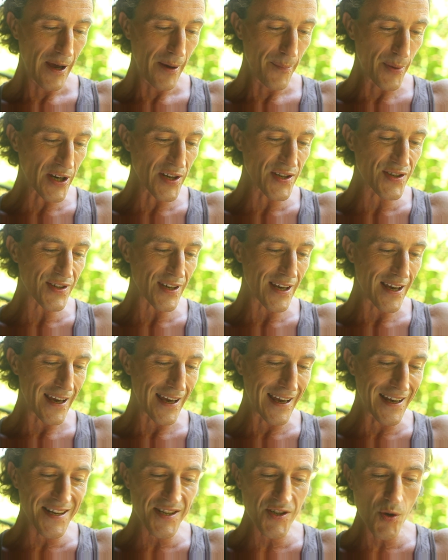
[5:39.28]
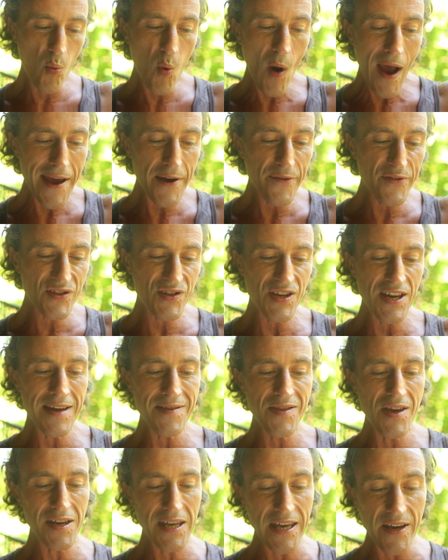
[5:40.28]
because it is a way of
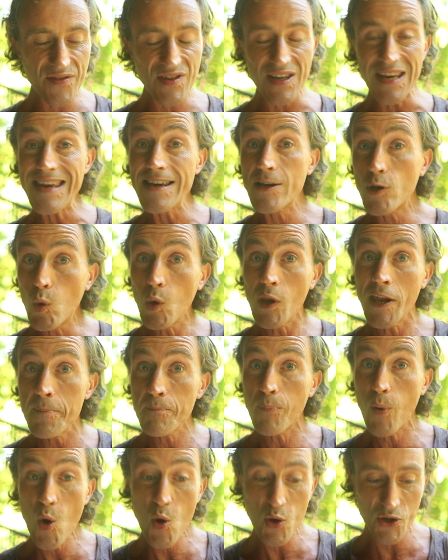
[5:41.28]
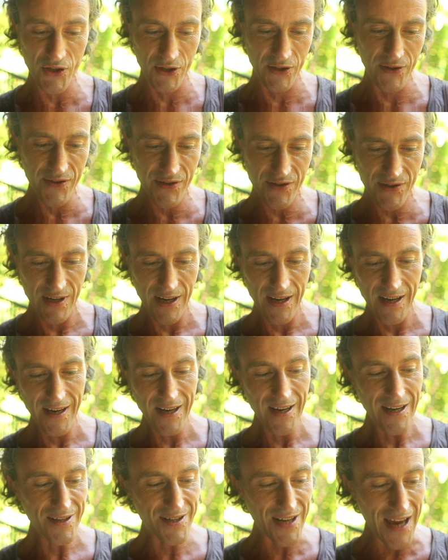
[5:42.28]
seeing that gives equal importance
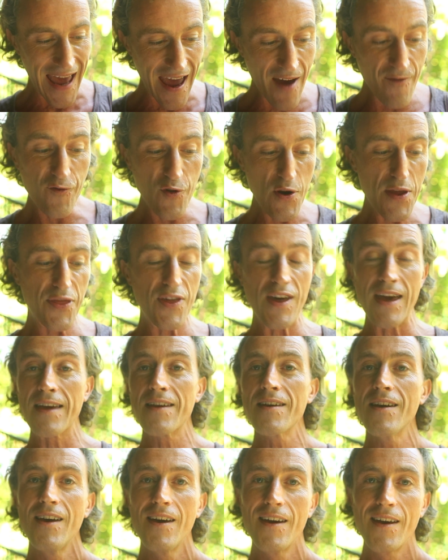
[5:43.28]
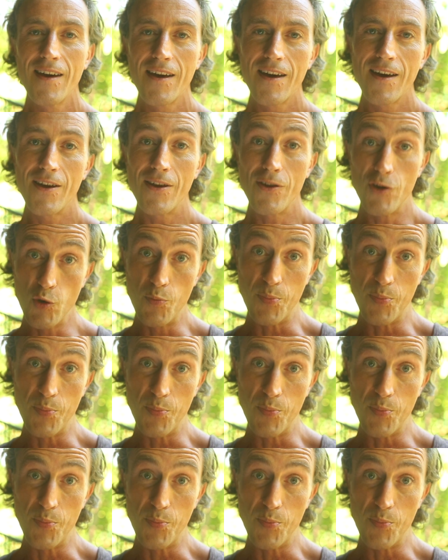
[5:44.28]
to everything you